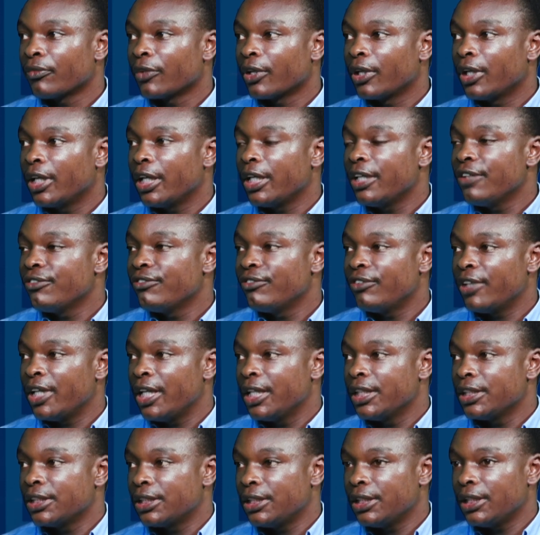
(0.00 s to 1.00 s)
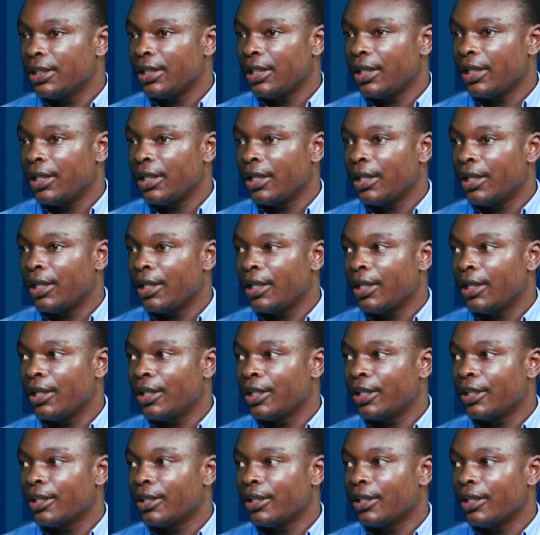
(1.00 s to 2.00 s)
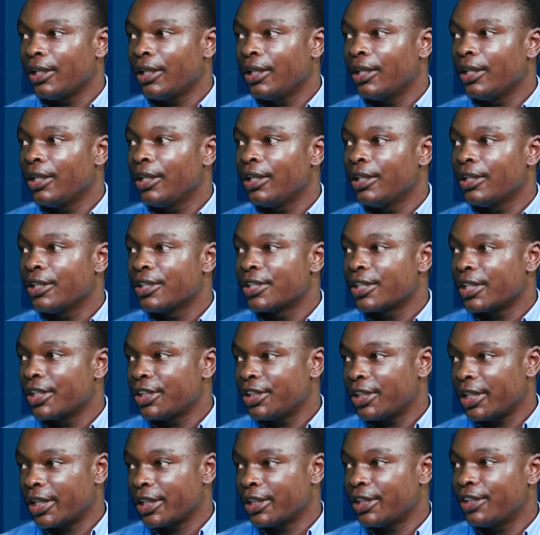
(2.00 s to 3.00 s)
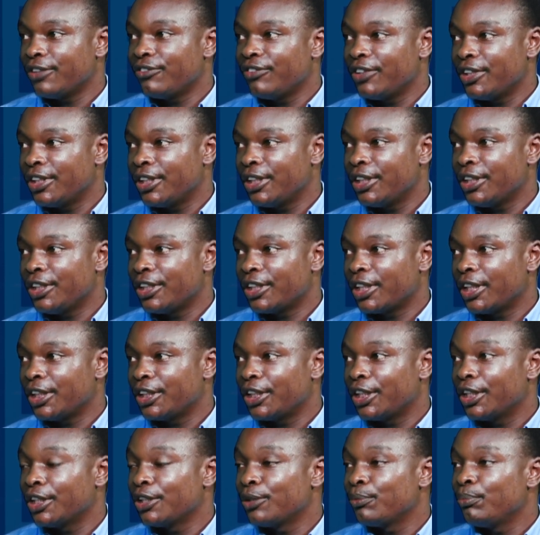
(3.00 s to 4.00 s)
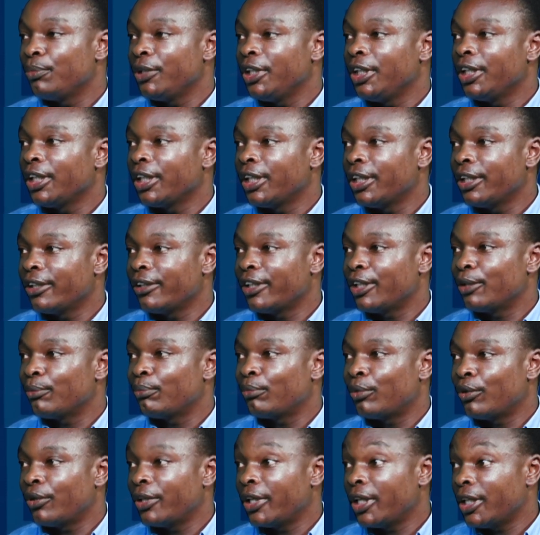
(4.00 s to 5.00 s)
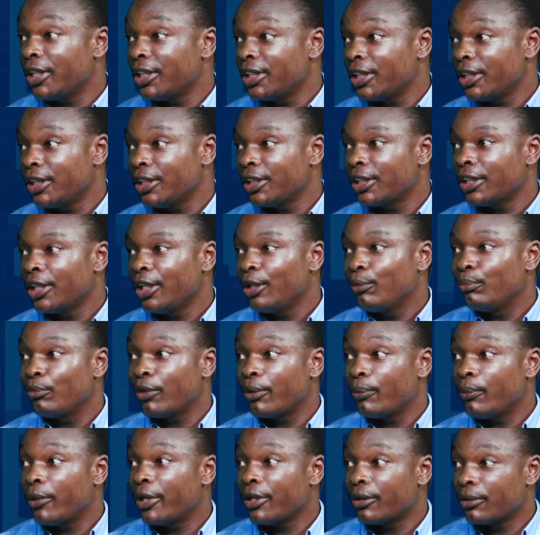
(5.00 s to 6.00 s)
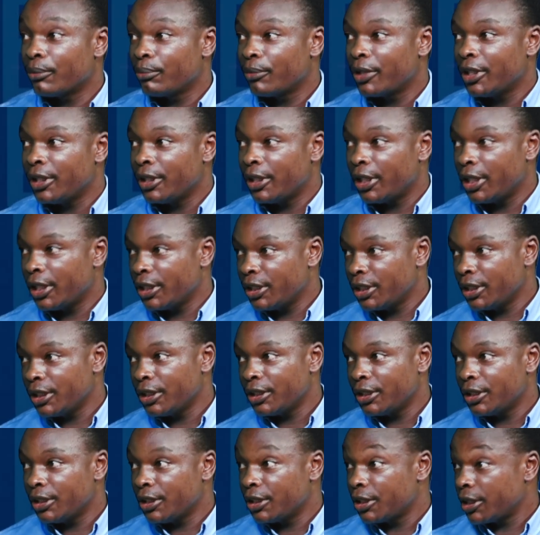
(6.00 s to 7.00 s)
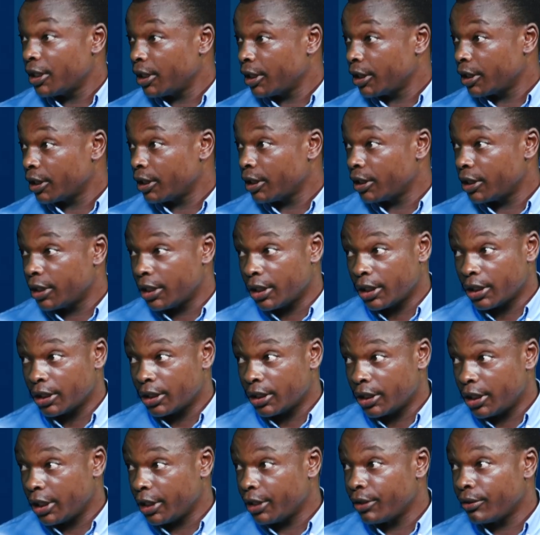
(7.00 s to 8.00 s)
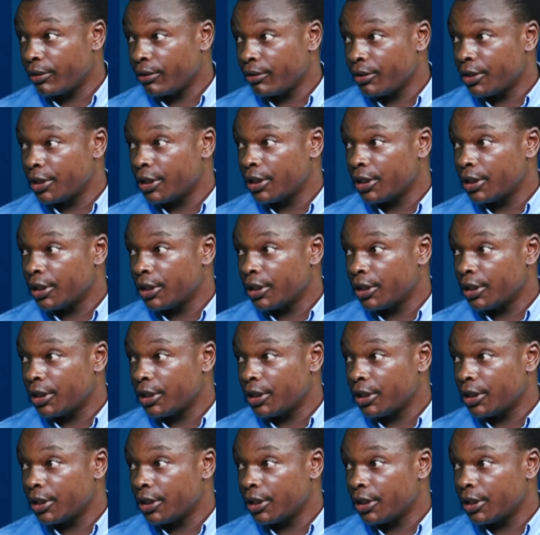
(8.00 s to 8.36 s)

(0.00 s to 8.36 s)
invest in such activities such as being Irembo agent, mobile money agent? It's technology.